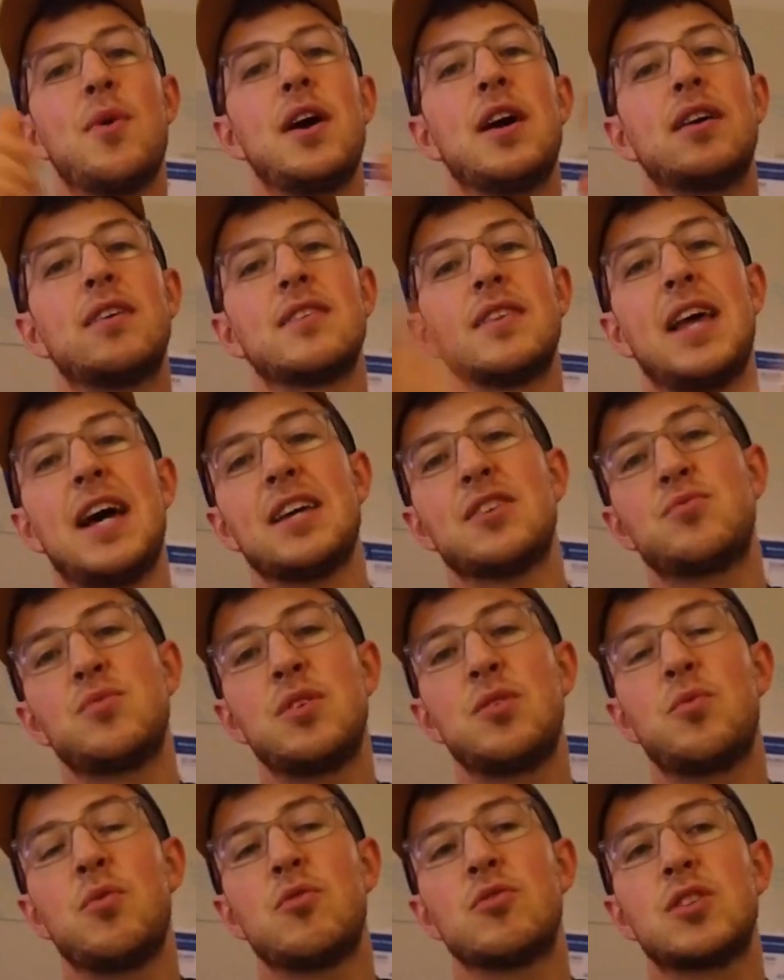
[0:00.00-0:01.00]
where last
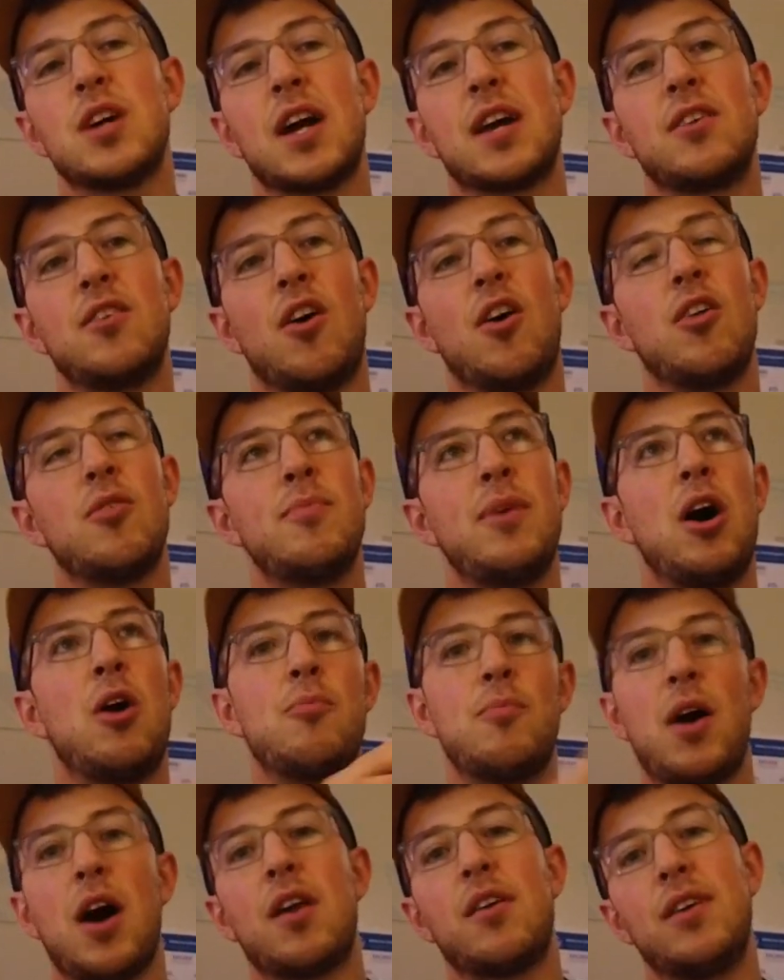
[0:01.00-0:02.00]
week we were talking all
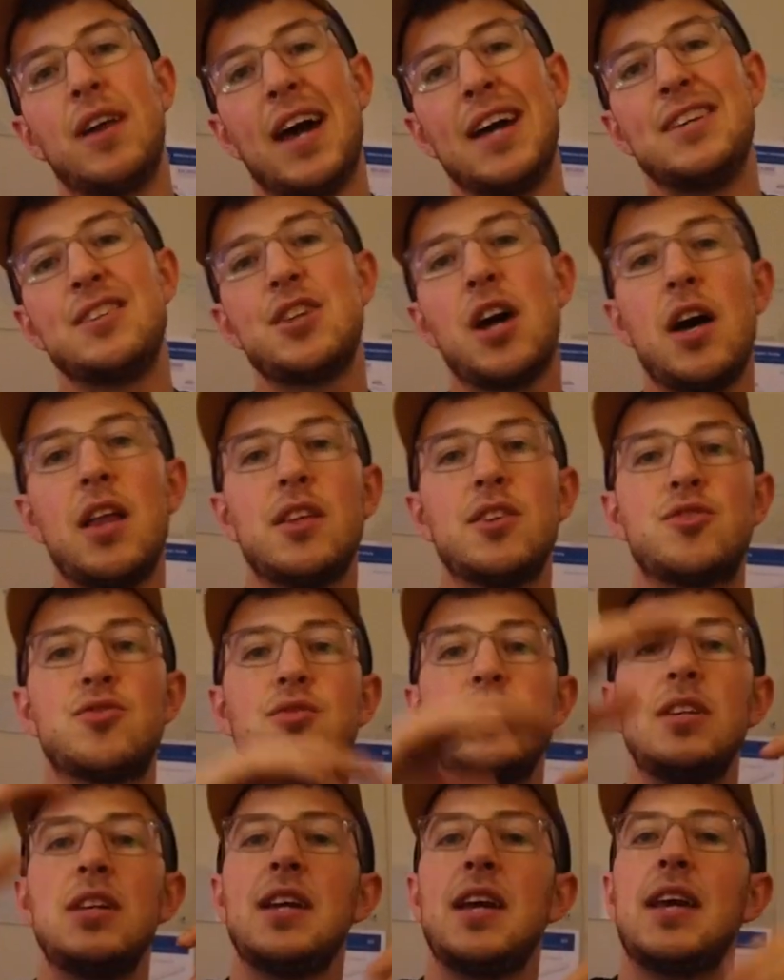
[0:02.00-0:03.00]
about modern
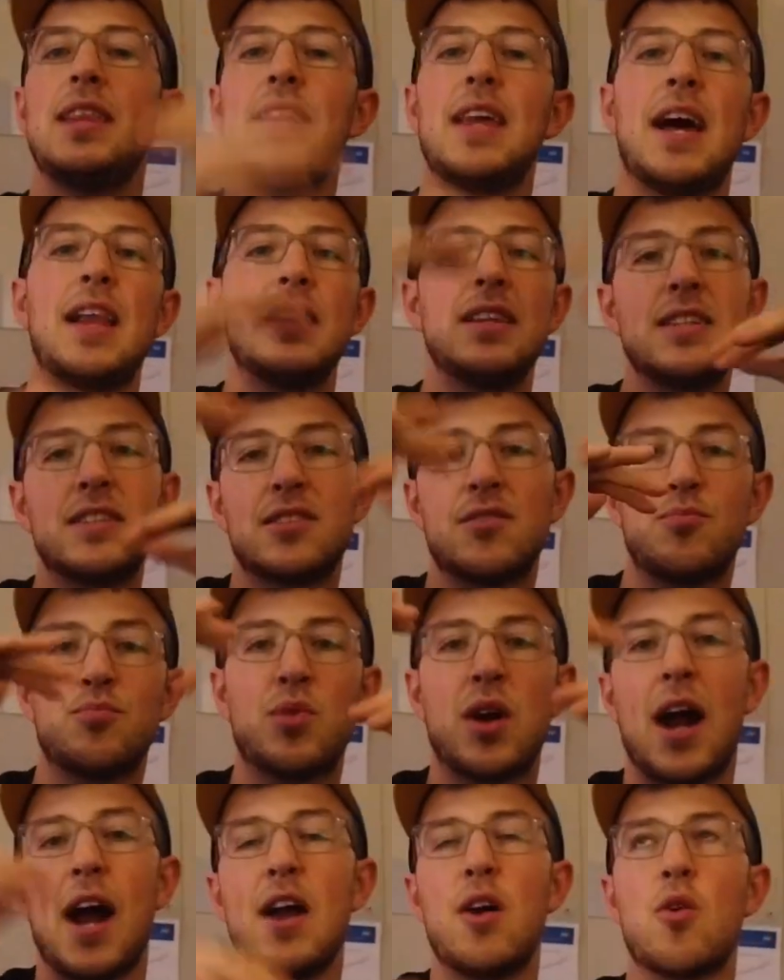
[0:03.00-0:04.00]
idolatry and that list of
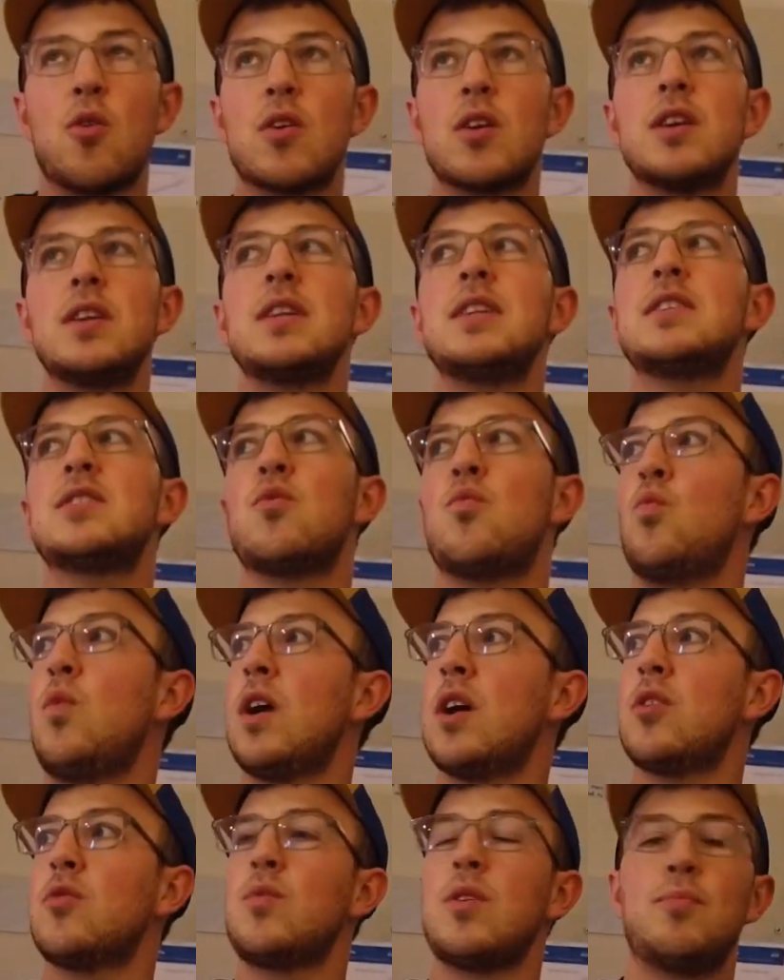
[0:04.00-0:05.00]
priorities and
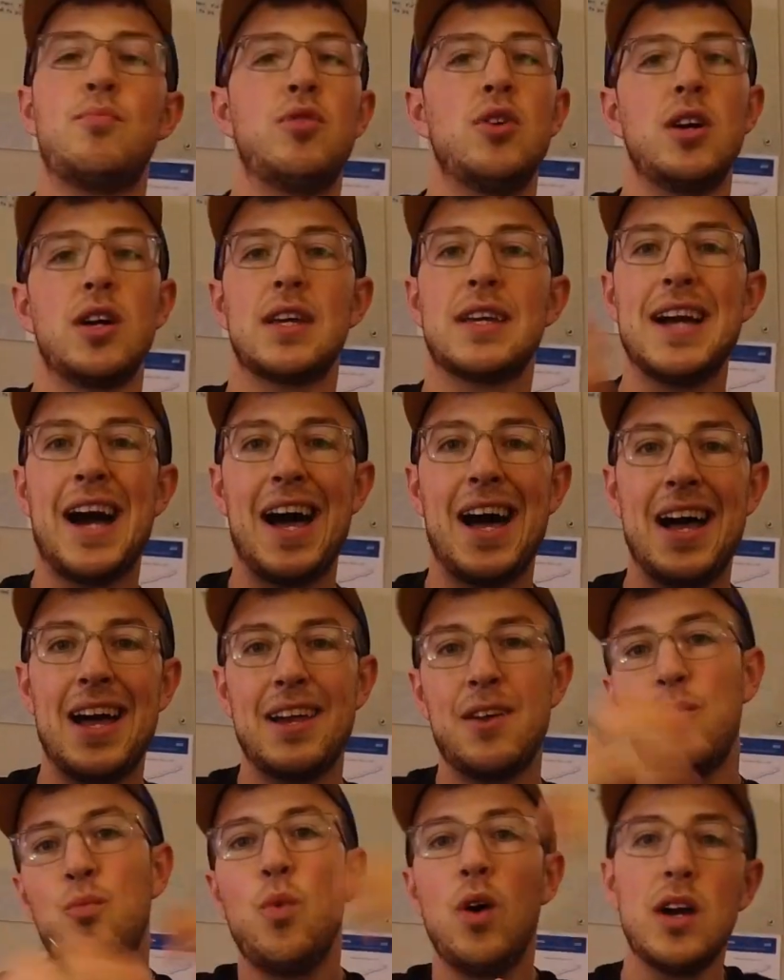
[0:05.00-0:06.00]
where do we put
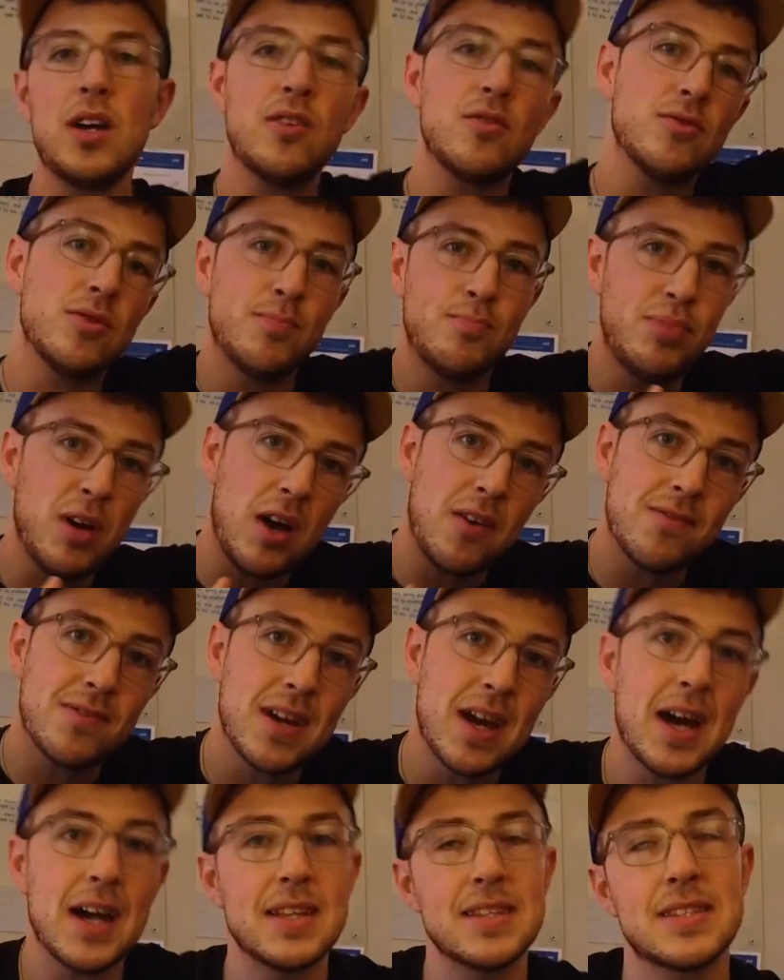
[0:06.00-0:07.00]
God and what goes above
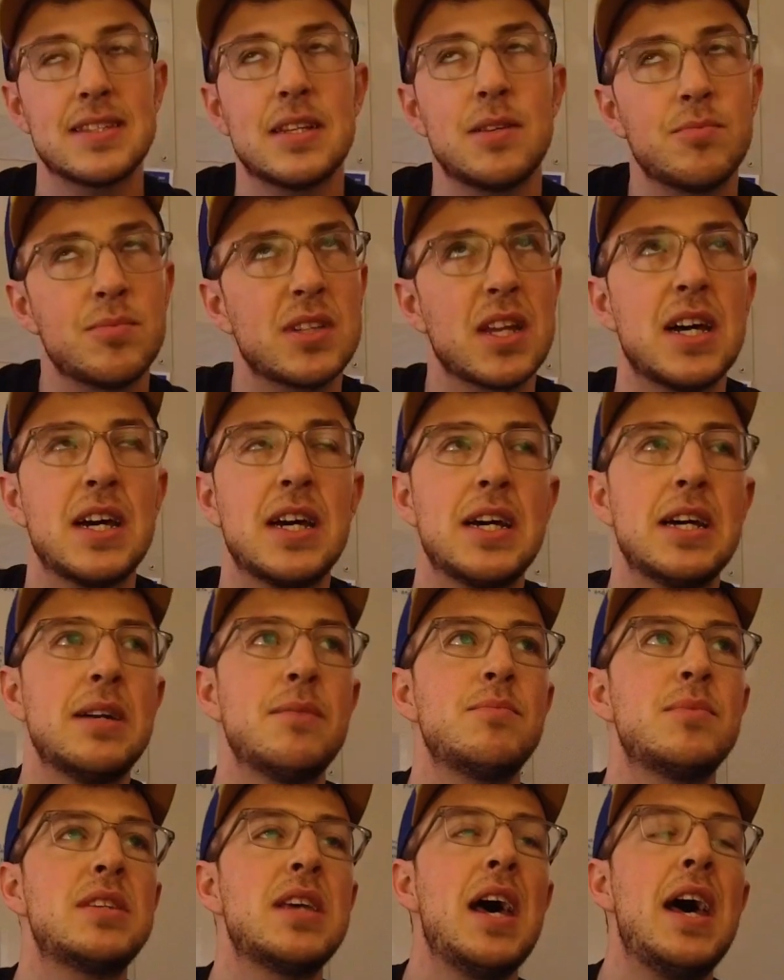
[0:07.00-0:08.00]
God
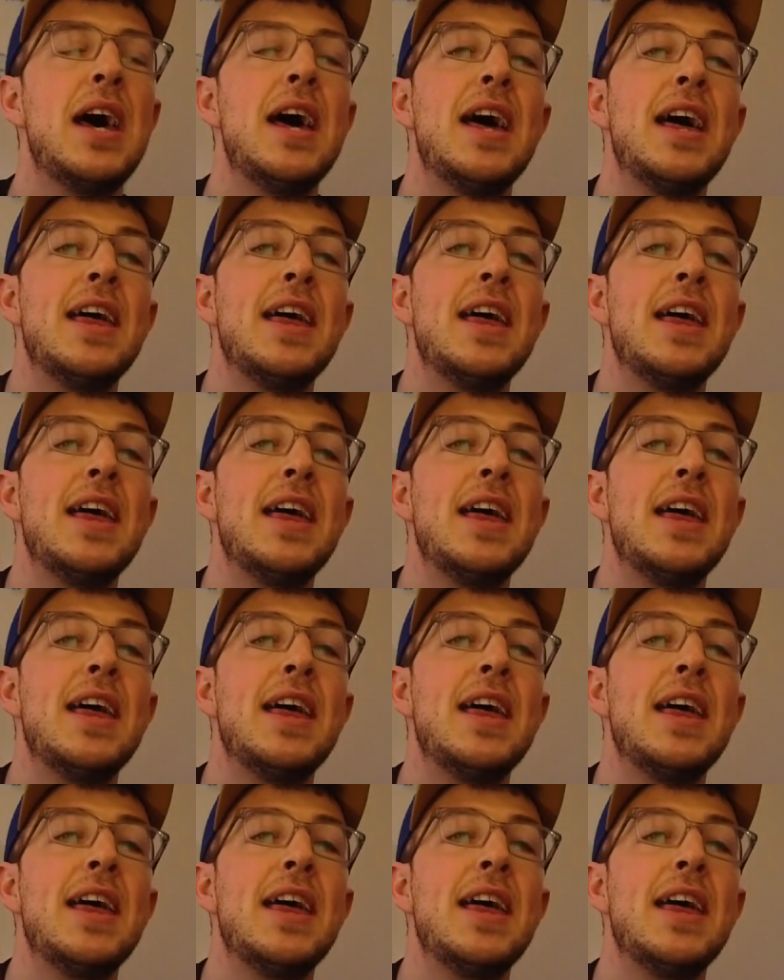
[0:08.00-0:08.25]
sometimes.